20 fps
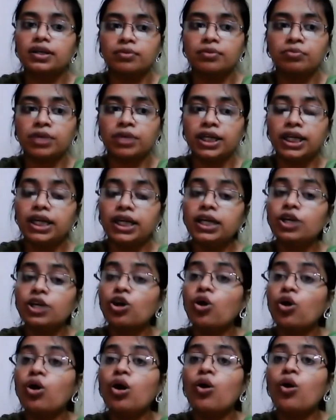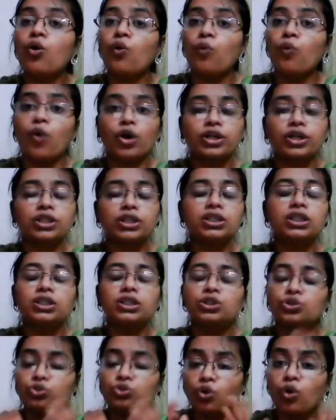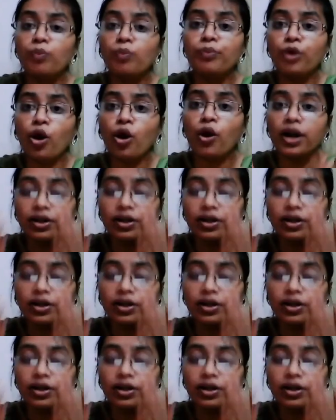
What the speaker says: meaning your water is so pure.